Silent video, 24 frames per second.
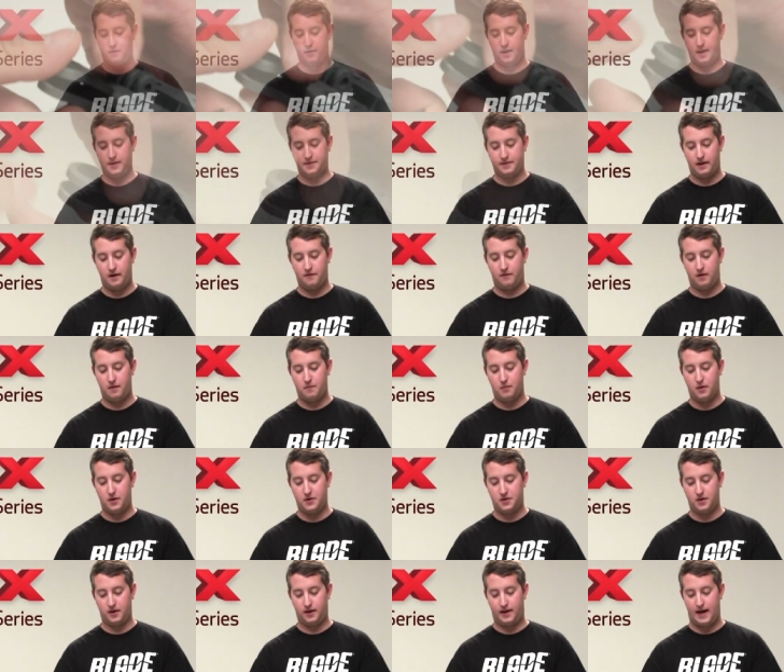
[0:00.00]
your
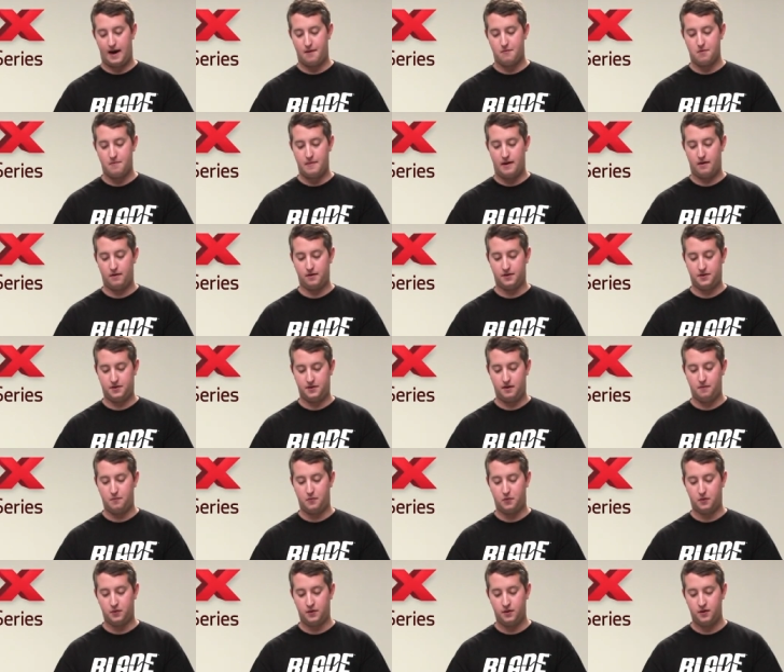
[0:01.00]
anti-vibration camera mount
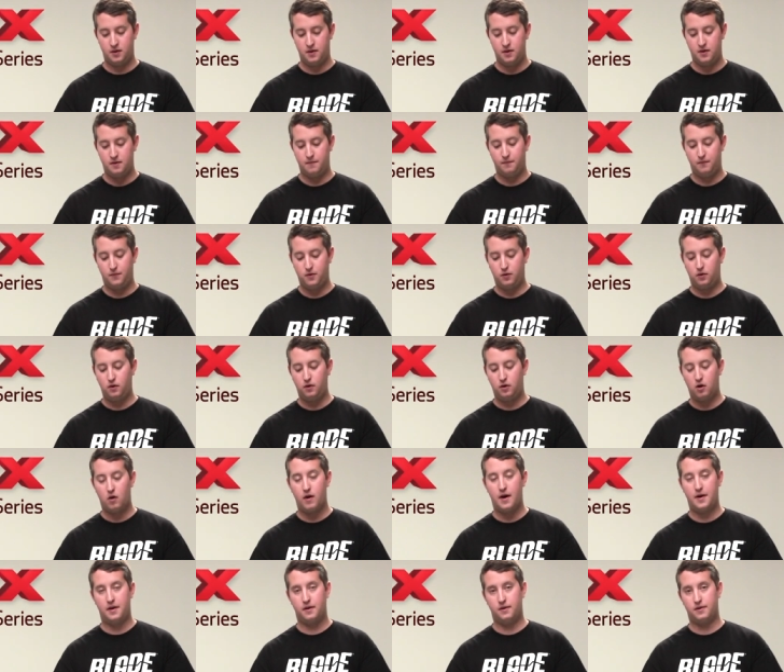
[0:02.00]
assembled, you can
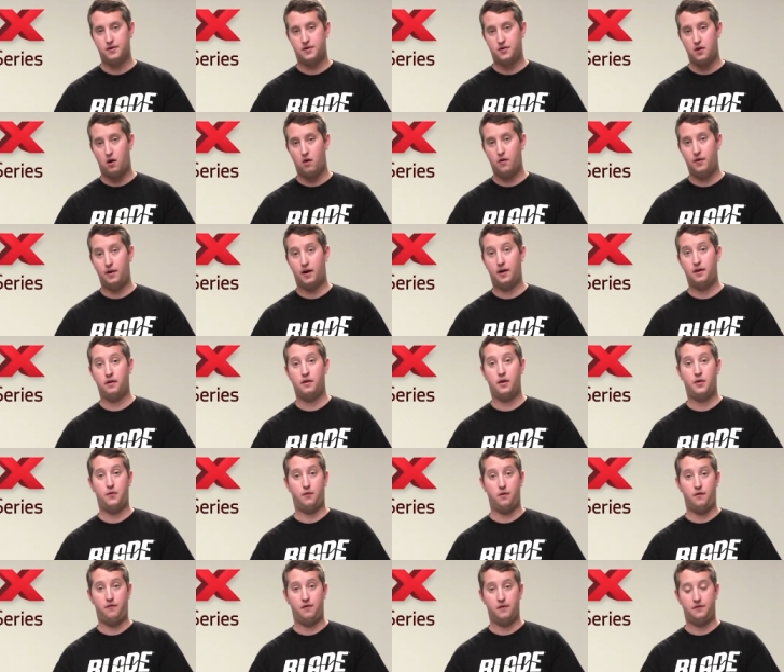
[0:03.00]
go ahead and install it onto the
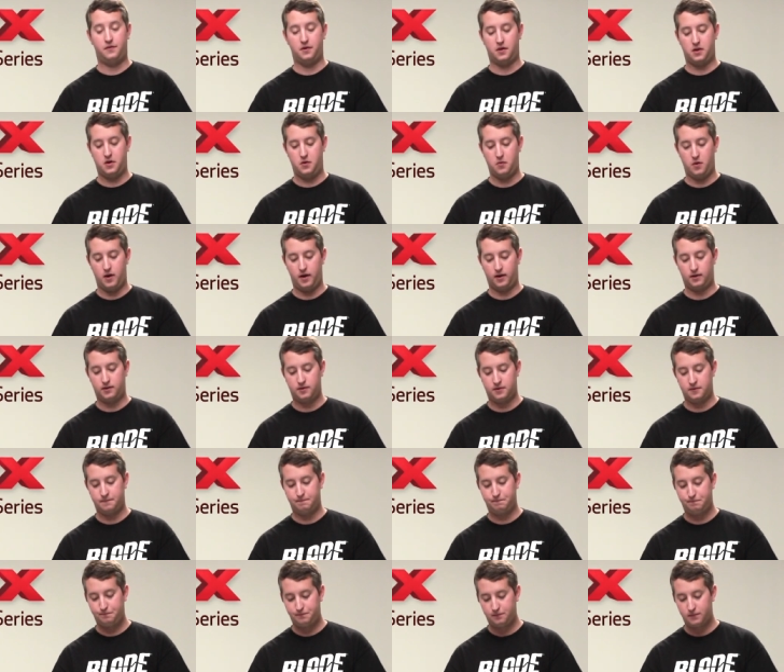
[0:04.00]
350QX.
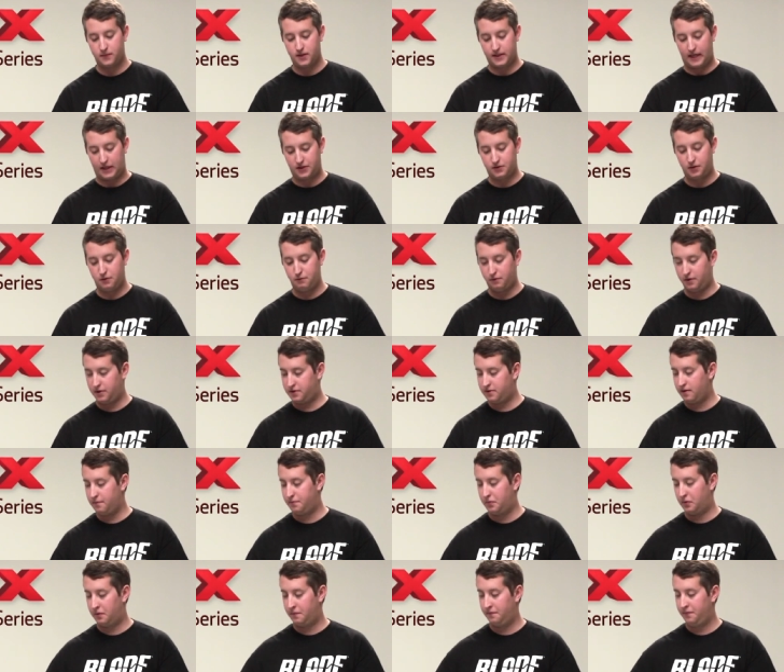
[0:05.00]
It's actually really
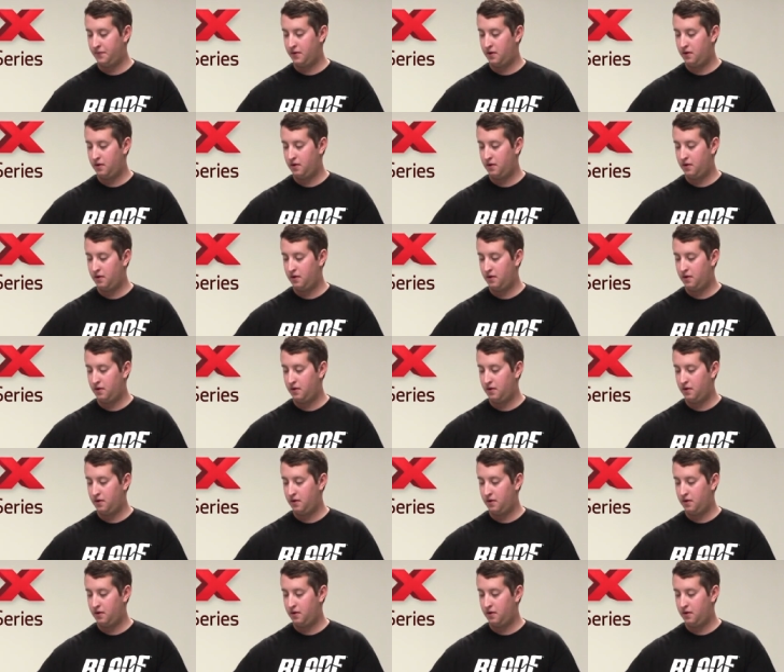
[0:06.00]
simple.